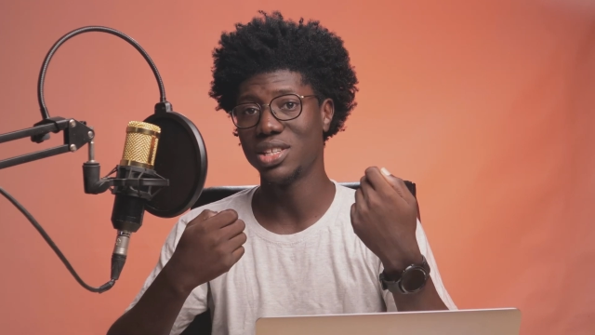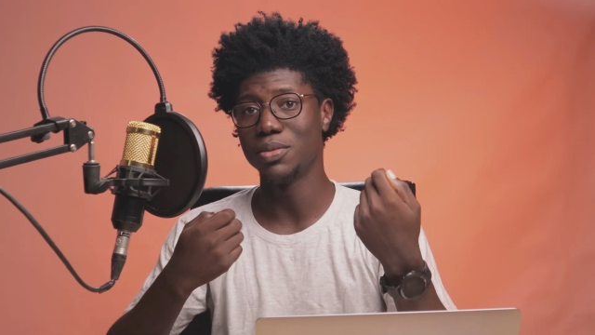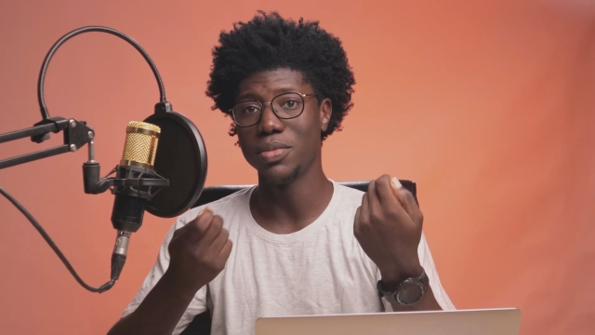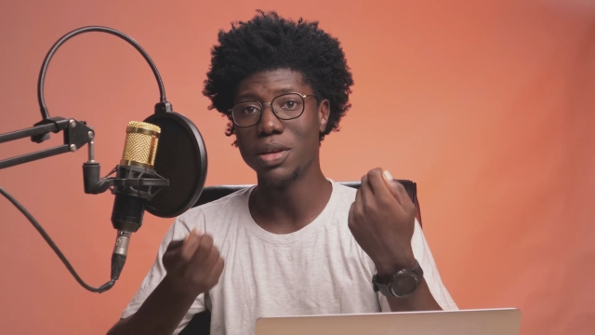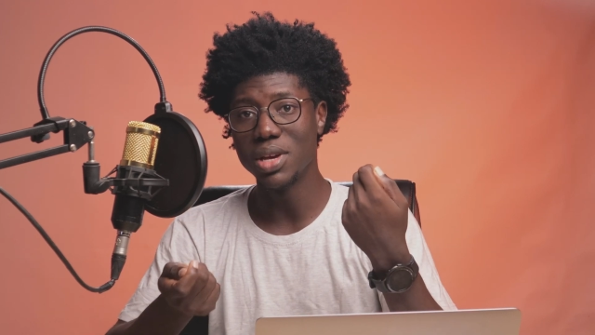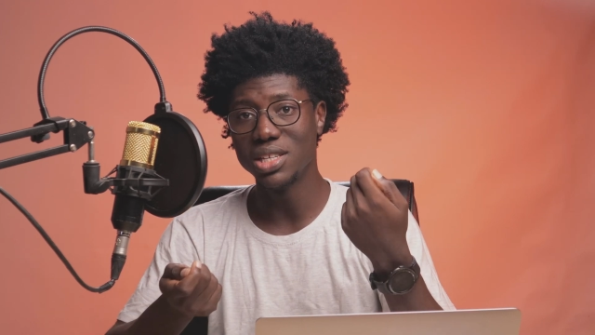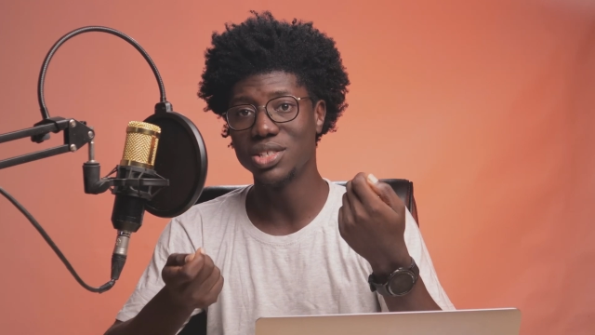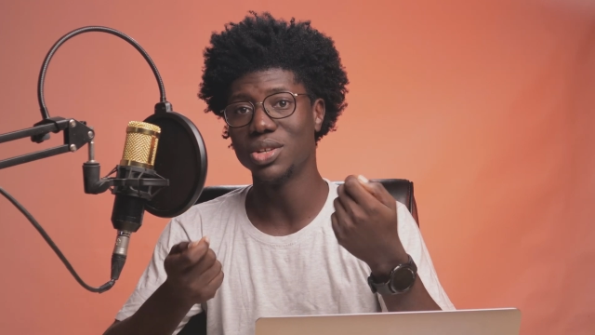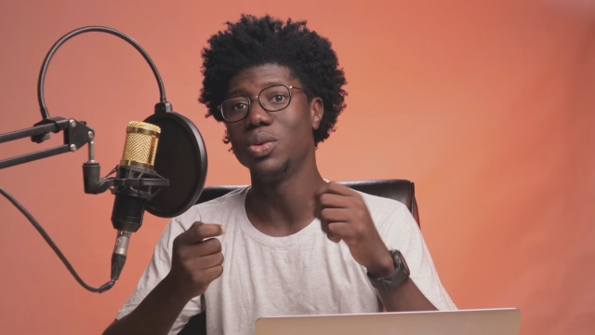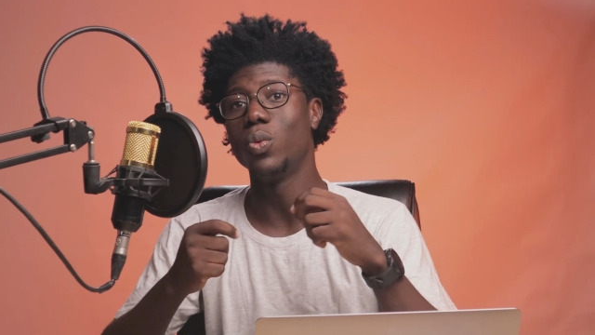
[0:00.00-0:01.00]
the
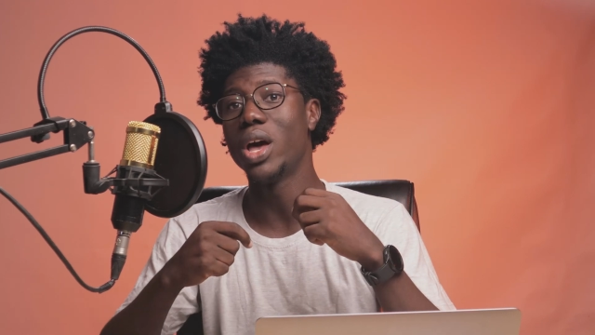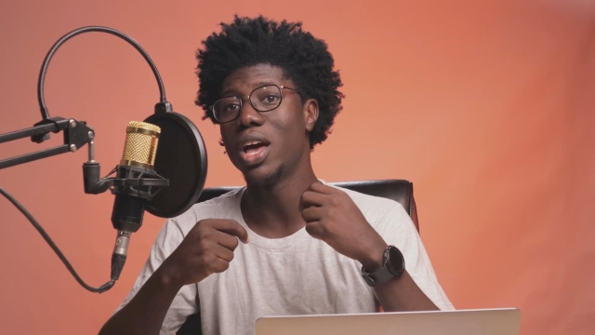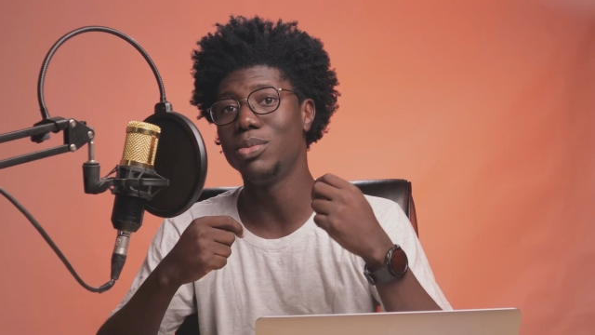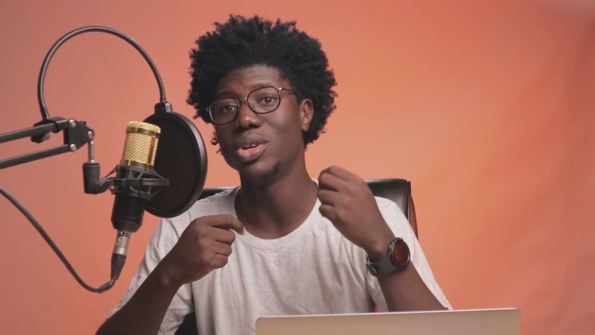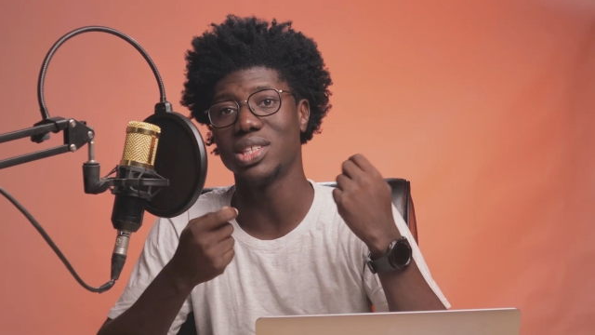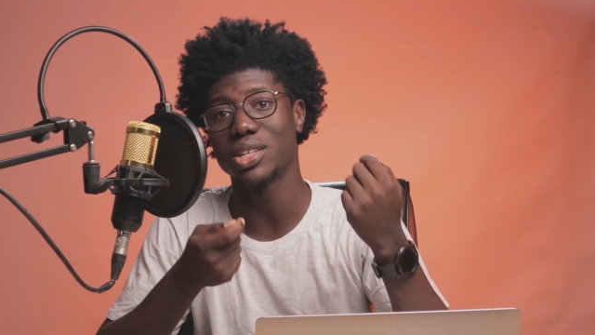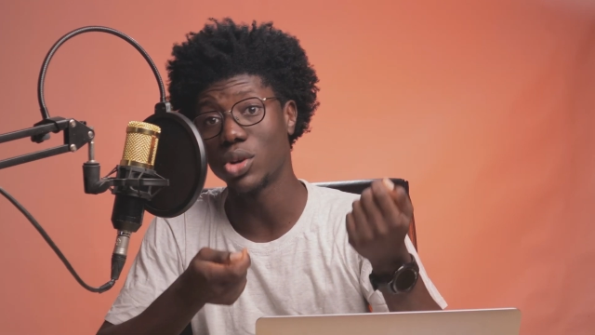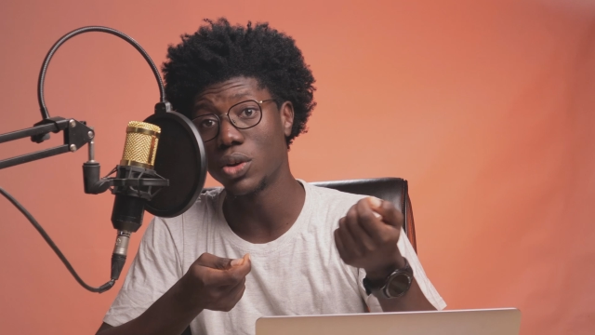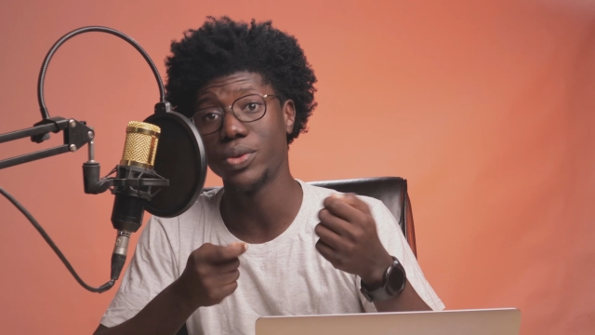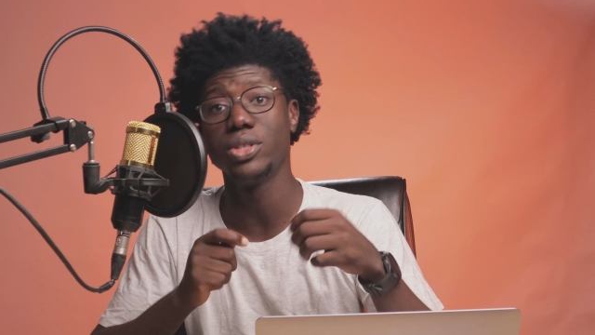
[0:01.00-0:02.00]
images on the web, your
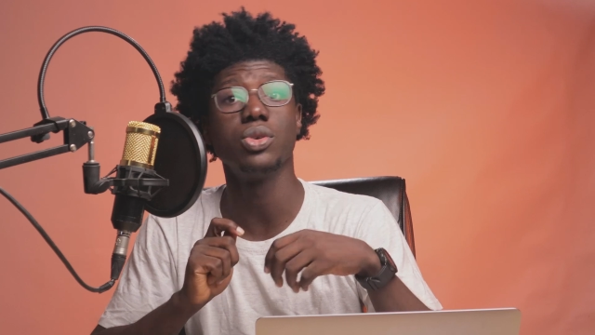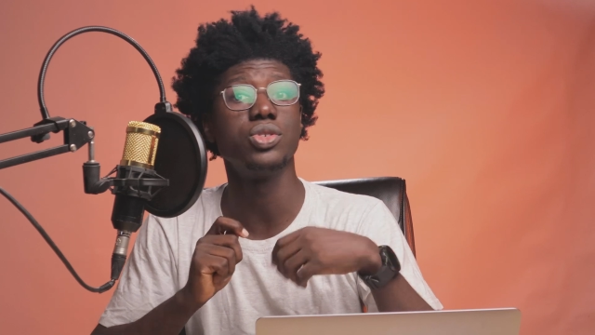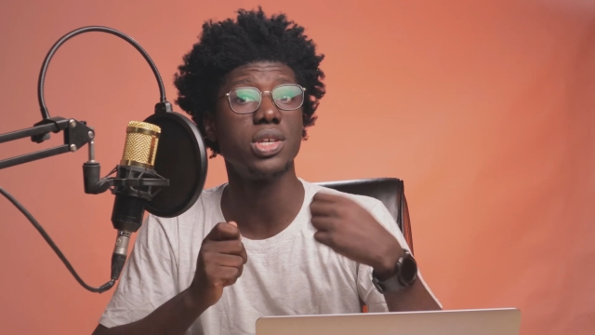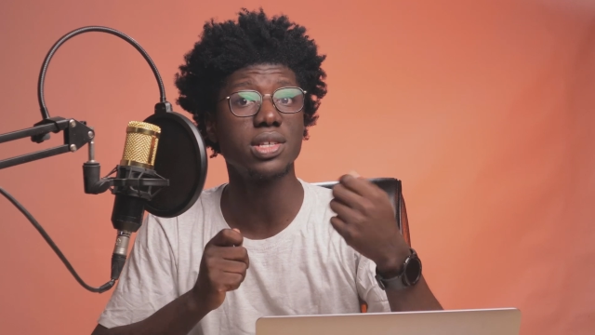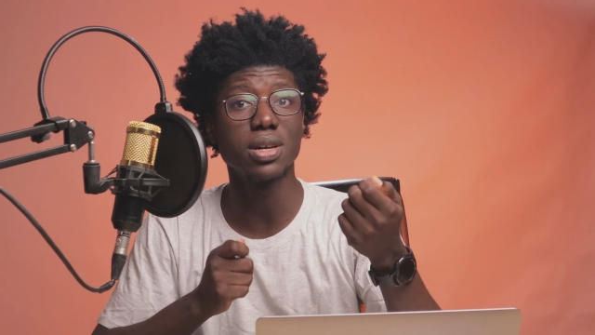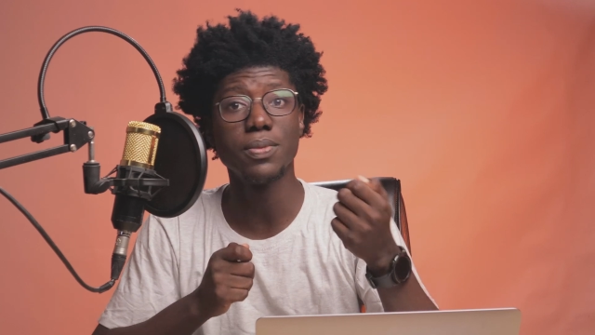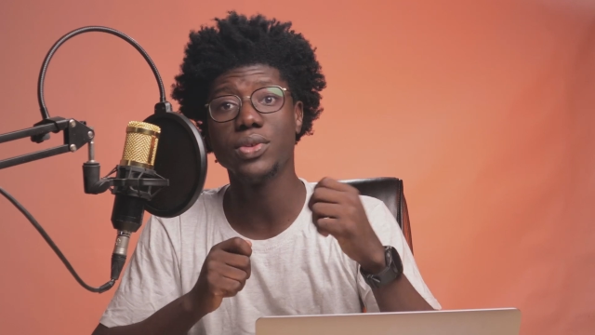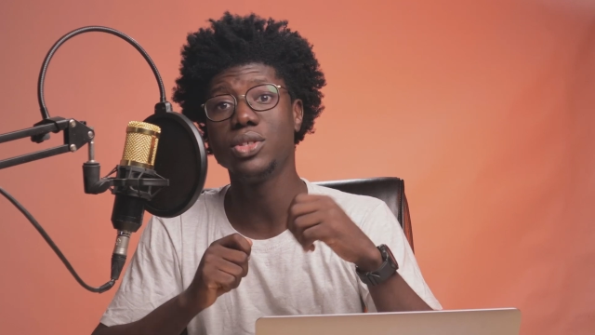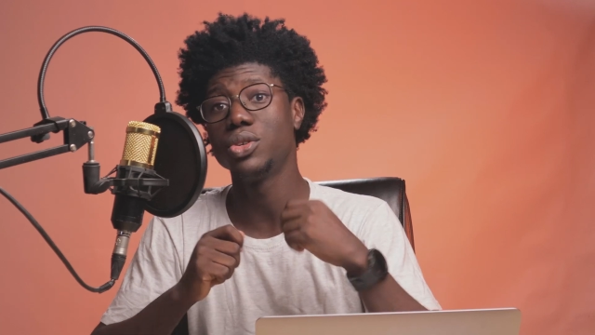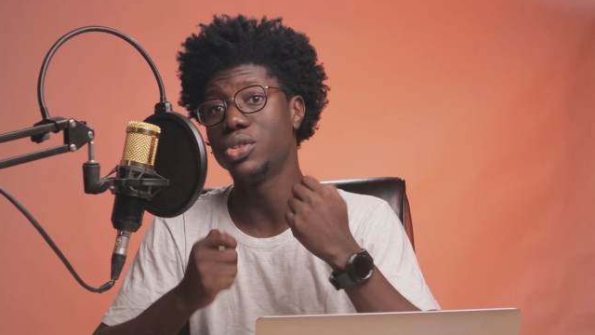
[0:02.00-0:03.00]
TikTok videos, your Instagram
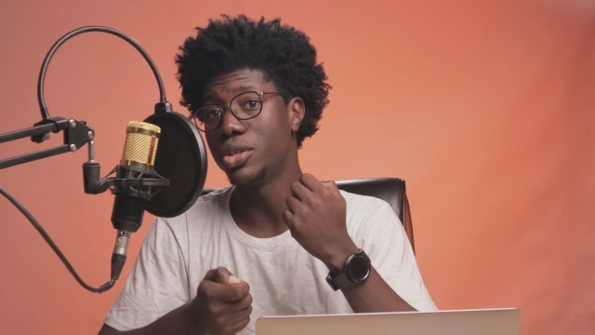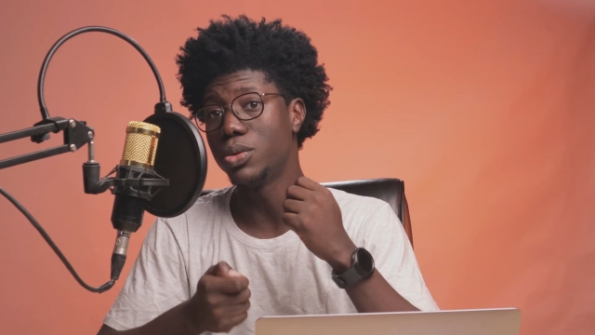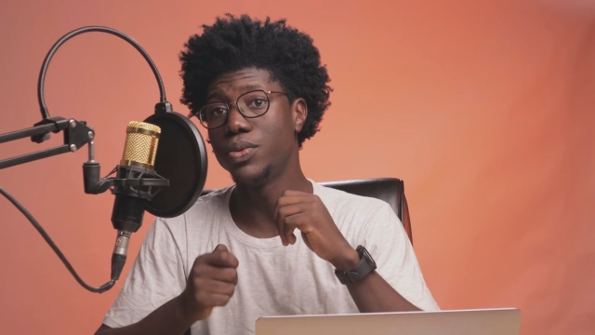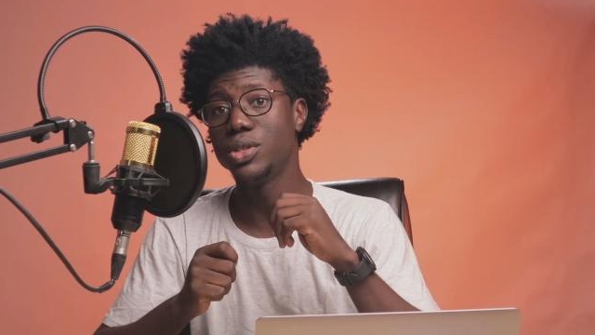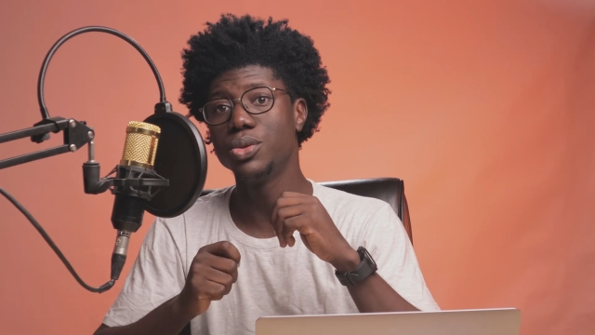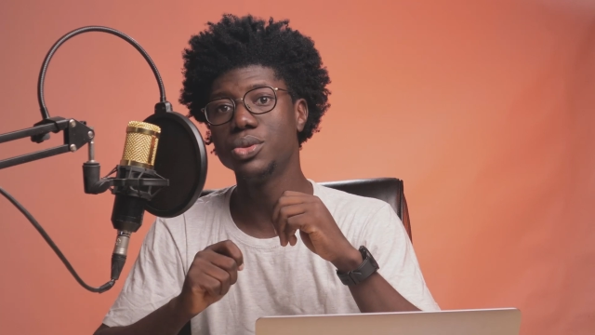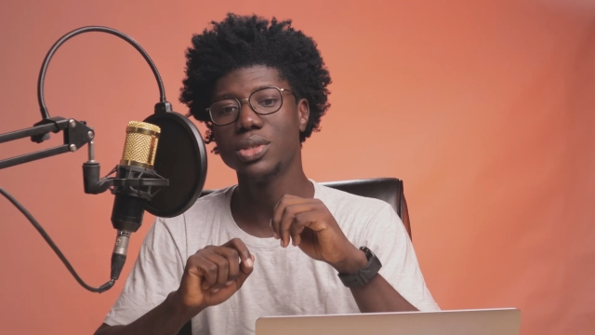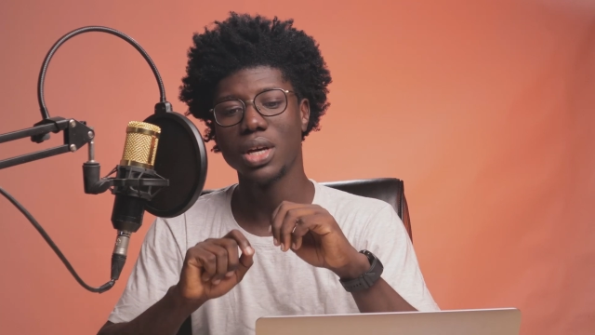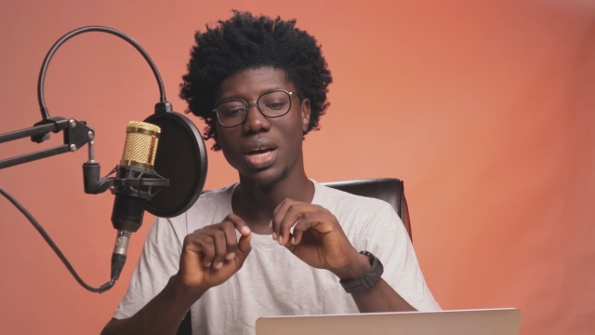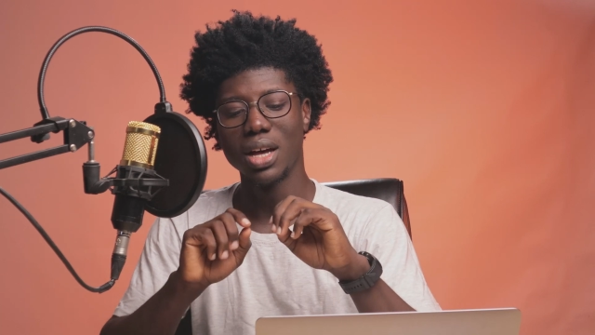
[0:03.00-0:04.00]
videos, your YouTube
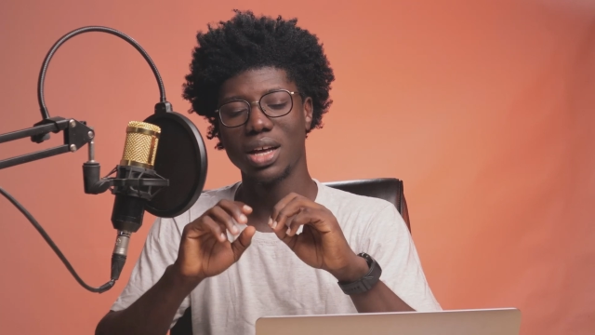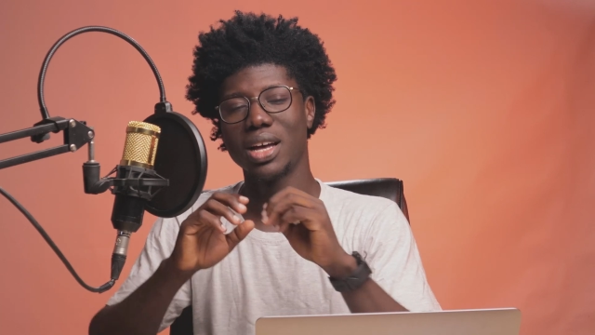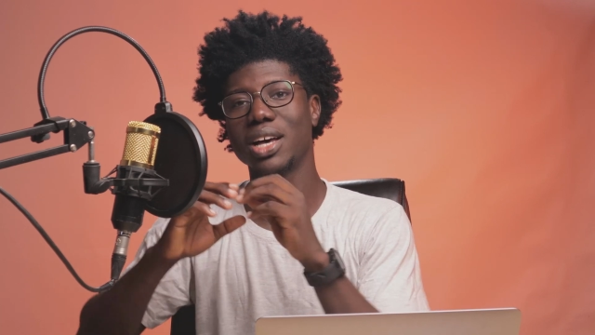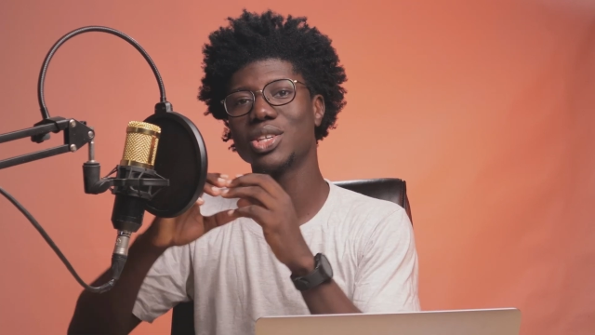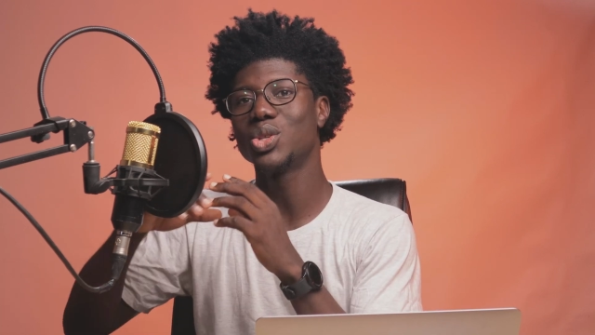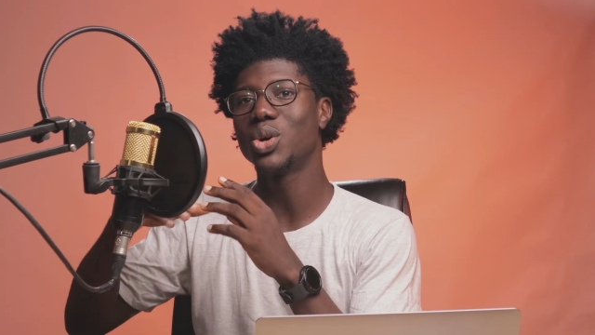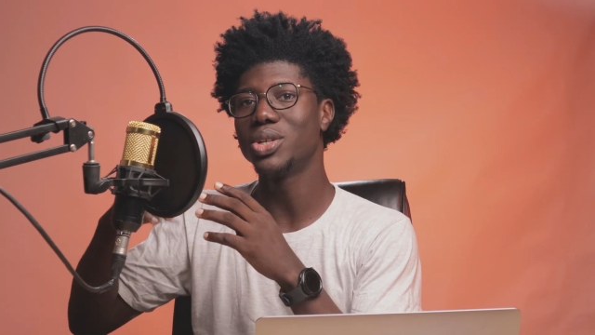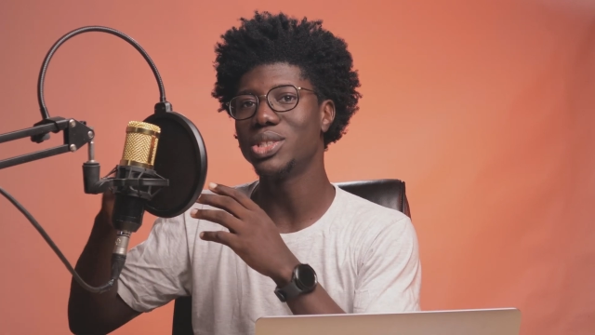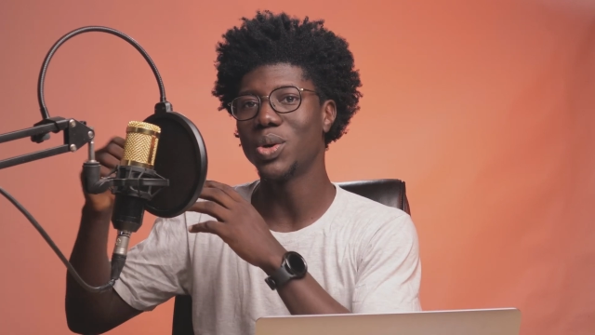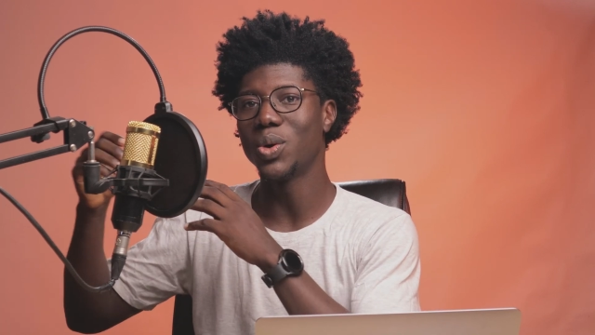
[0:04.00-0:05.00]
videos are stored